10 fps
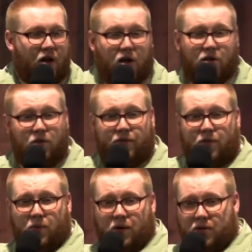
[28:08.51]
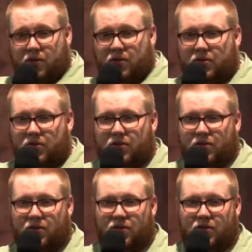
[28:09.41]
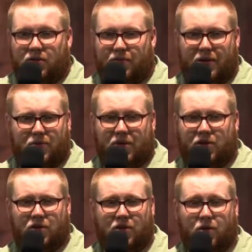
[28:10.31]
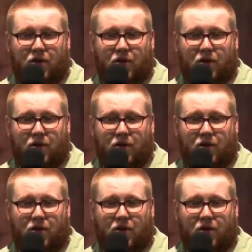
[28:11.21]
All over the world. People can look